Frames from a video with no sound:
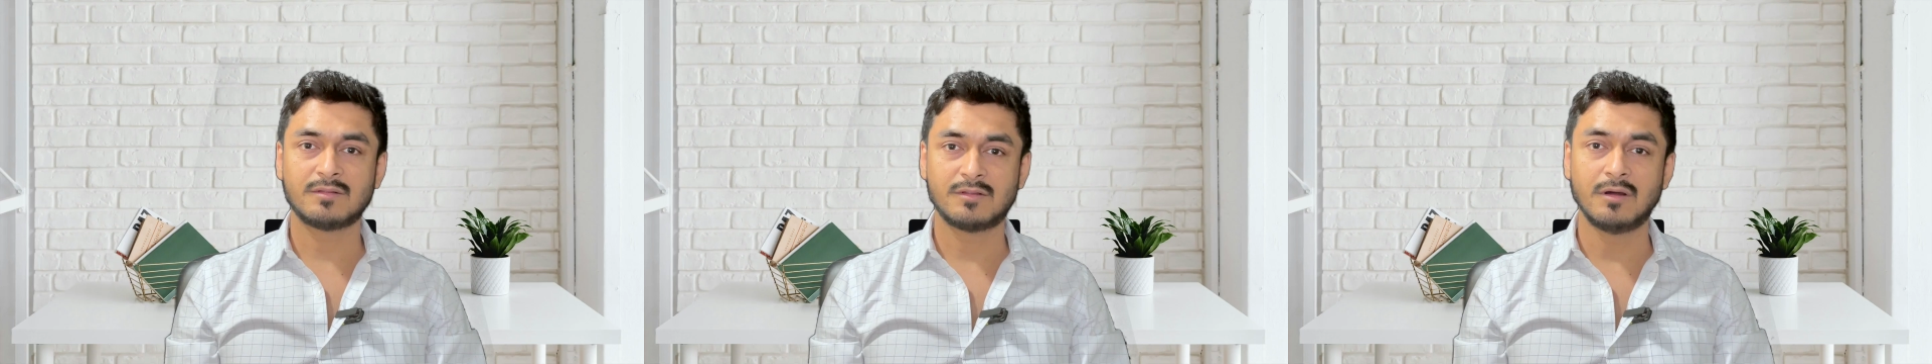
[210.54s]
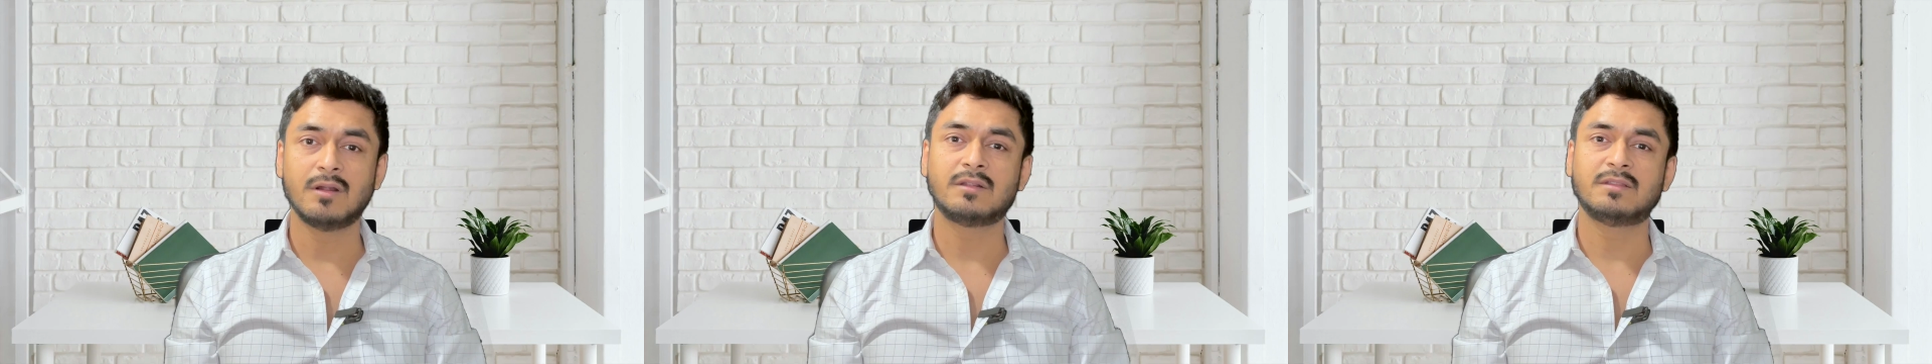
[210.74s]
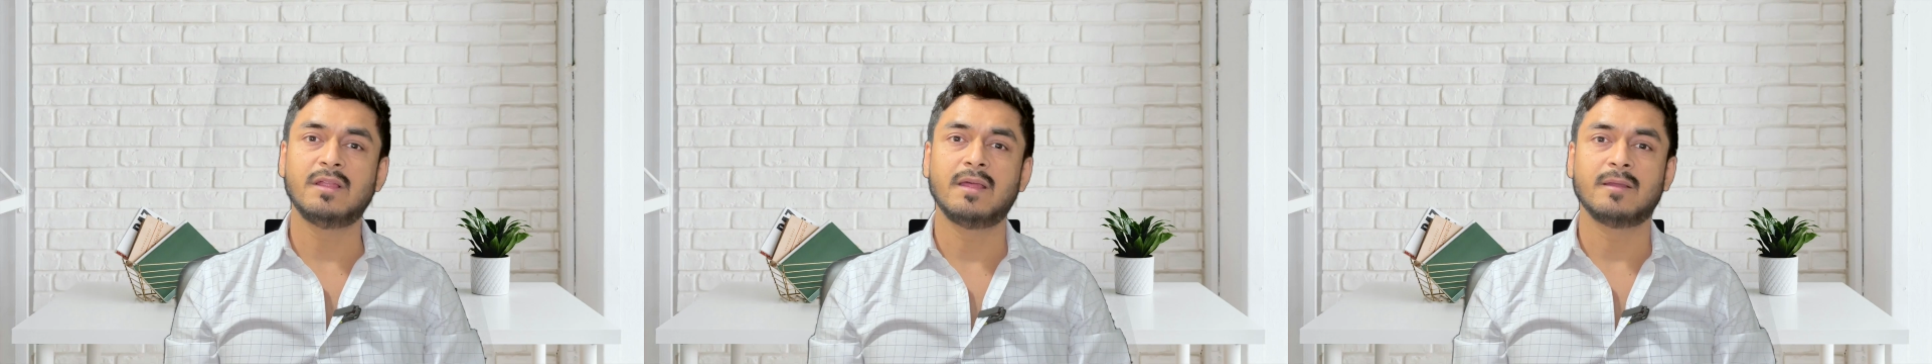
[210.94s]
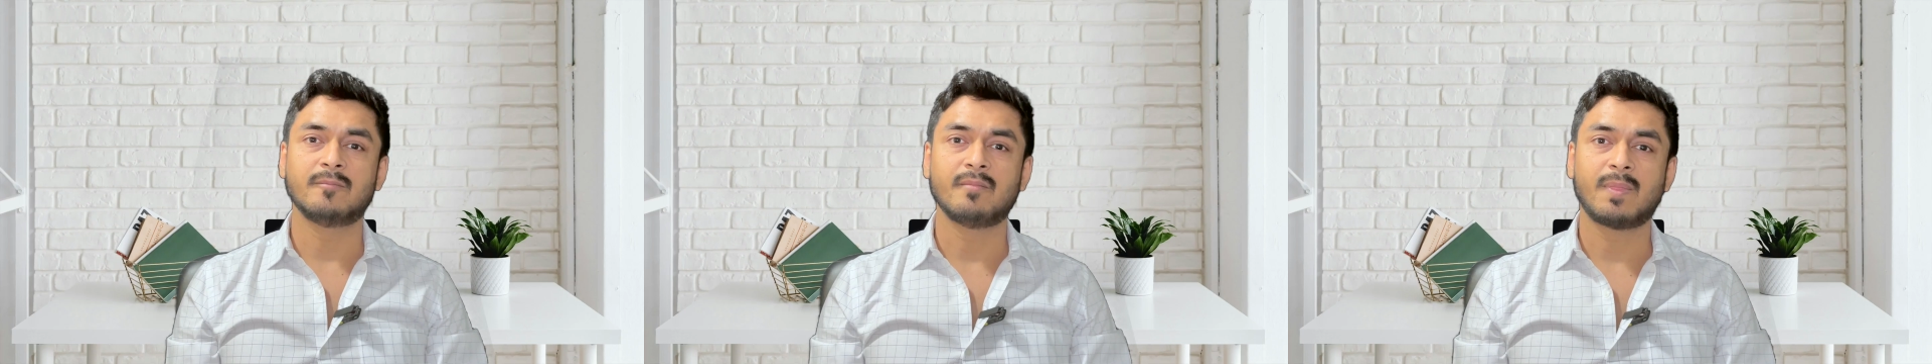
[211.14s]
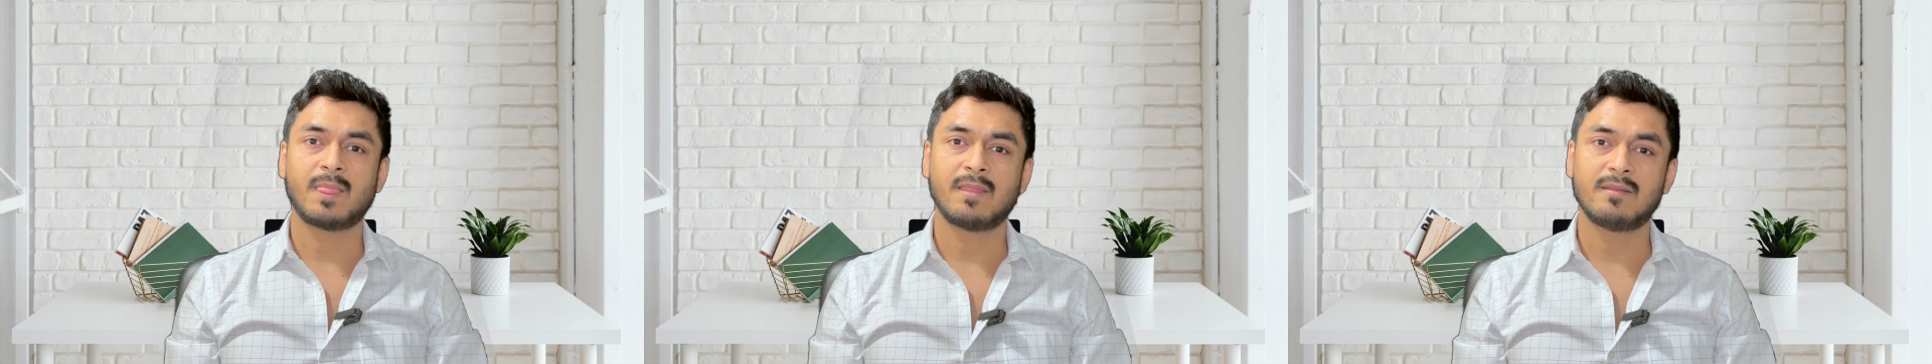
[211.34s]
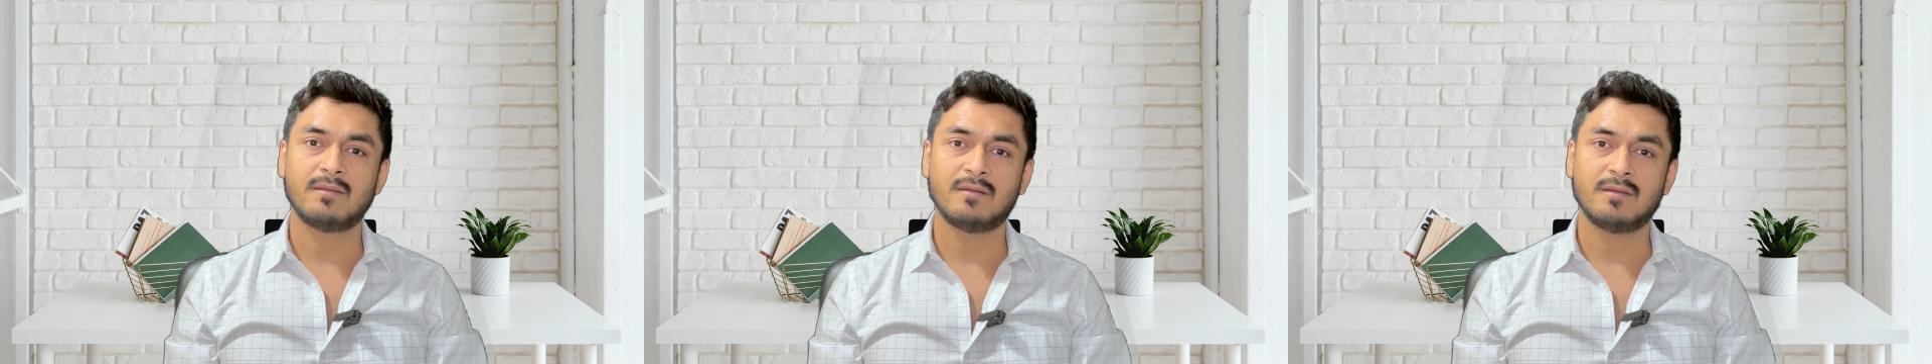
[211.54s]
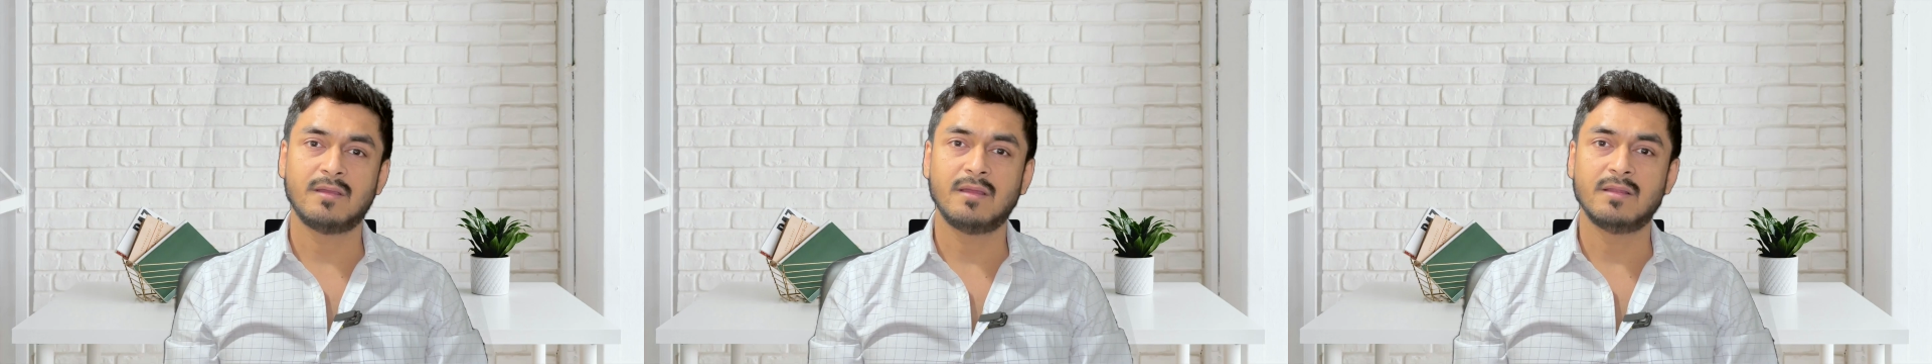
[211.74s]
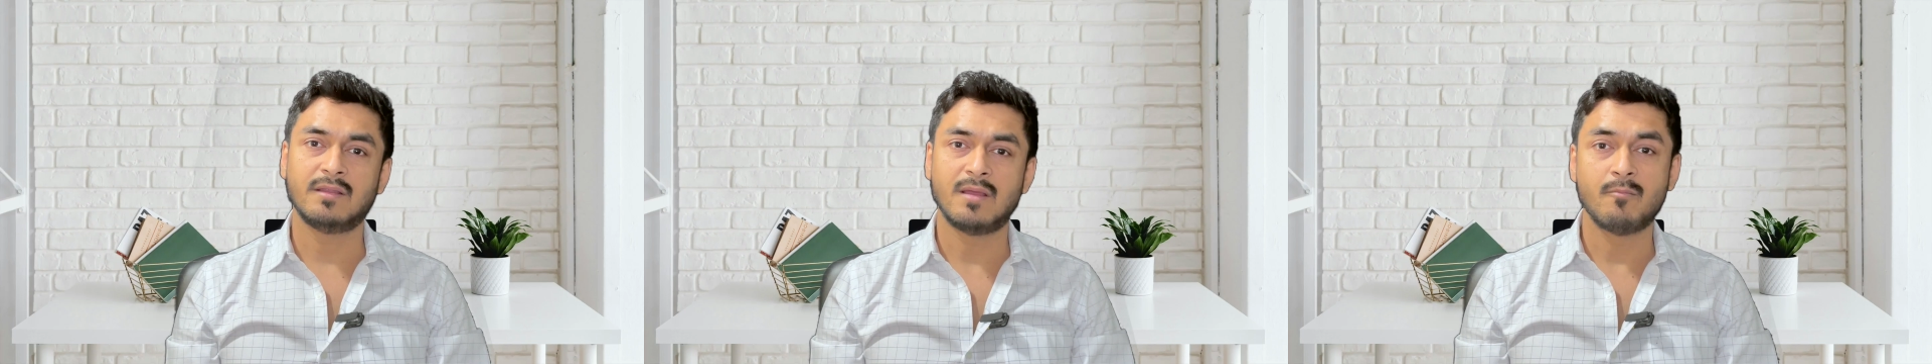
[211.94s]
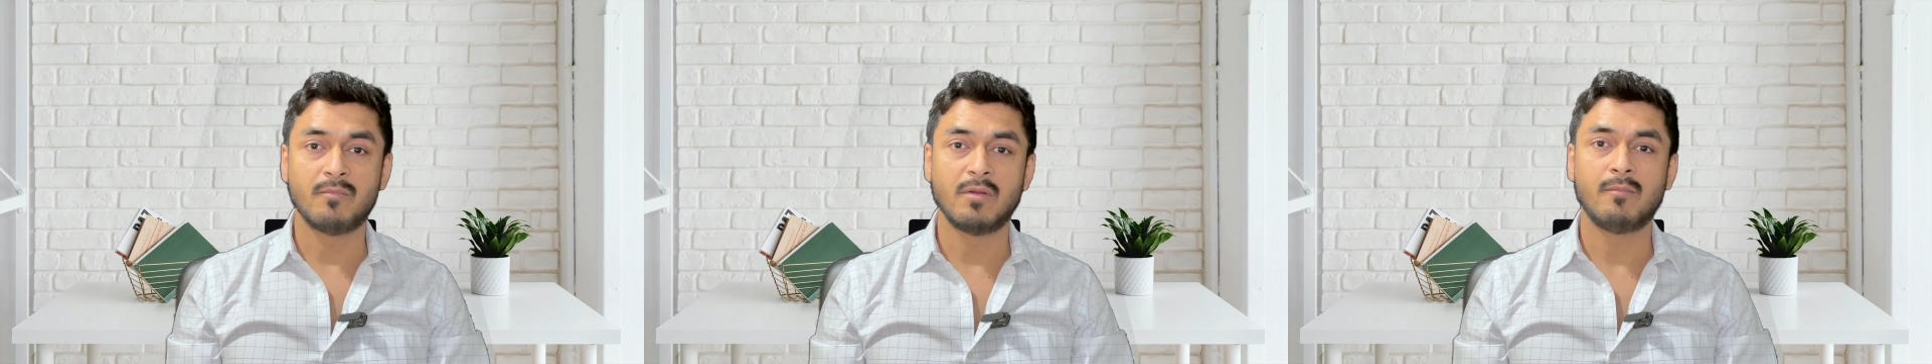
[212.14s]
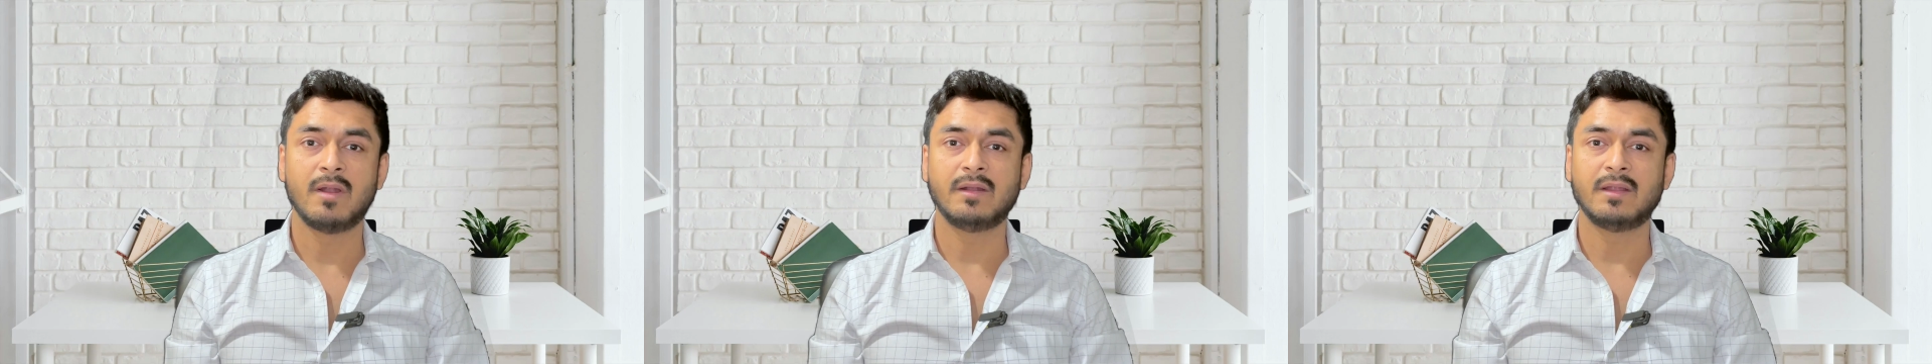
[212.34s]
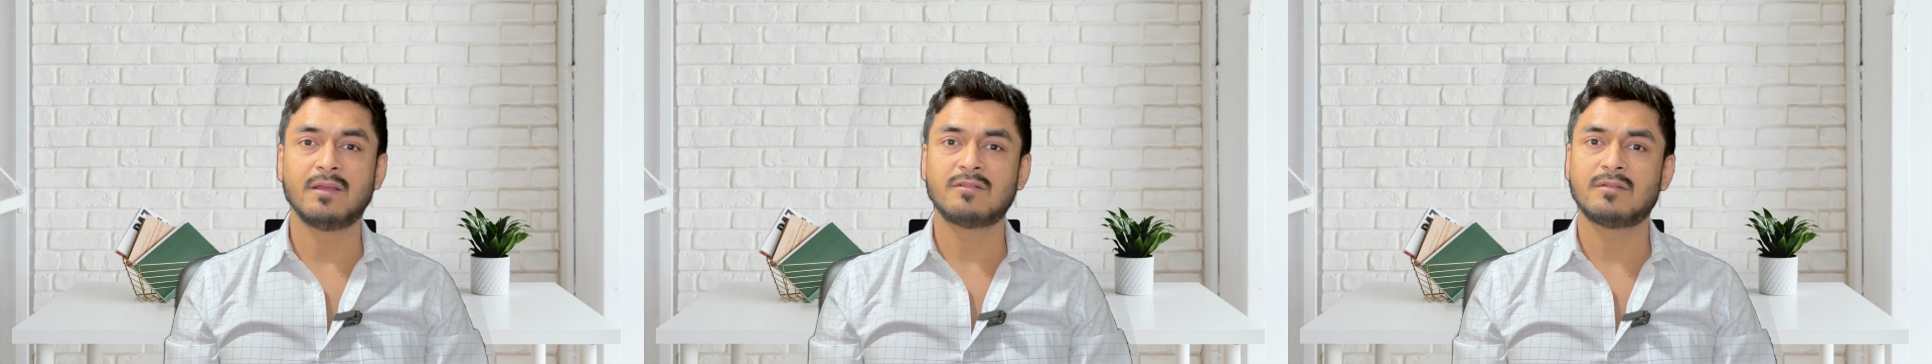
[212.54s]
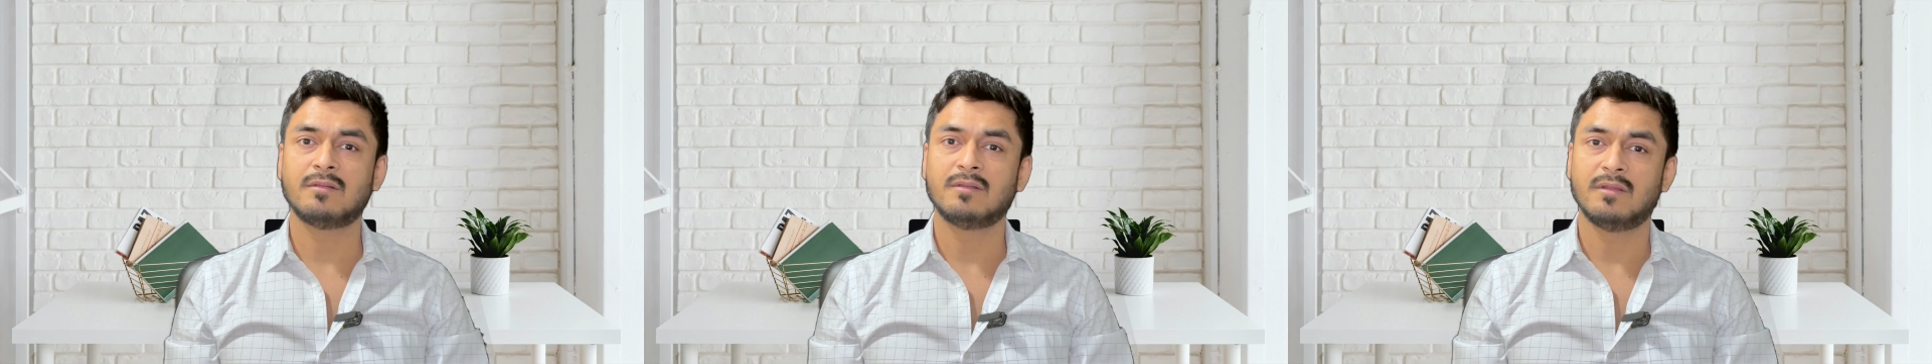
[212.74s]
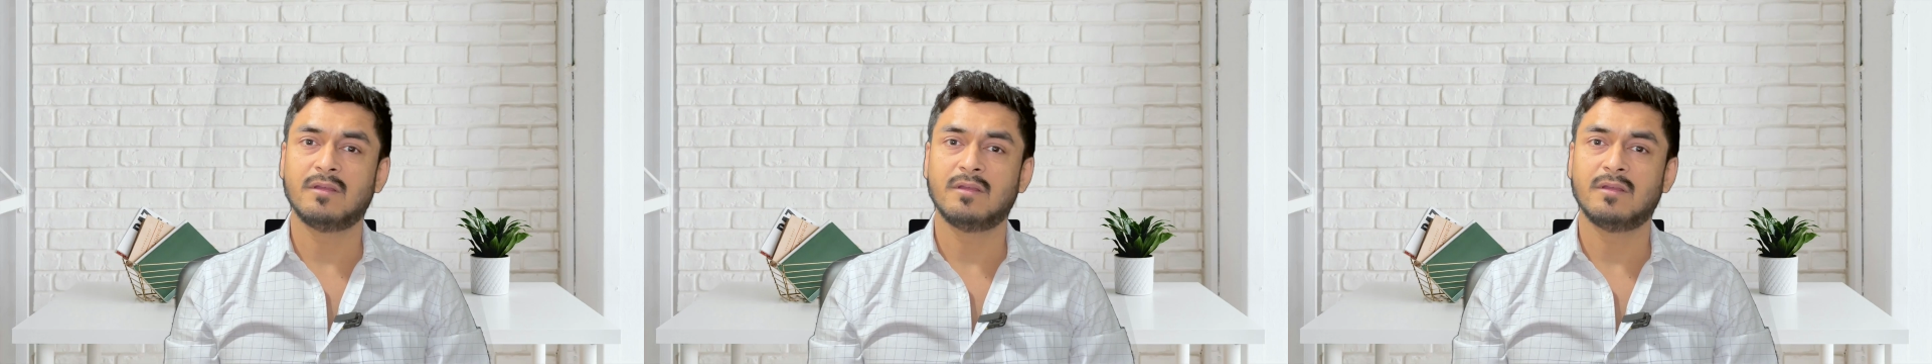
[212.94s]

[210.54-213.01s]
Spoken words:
third thing in implementation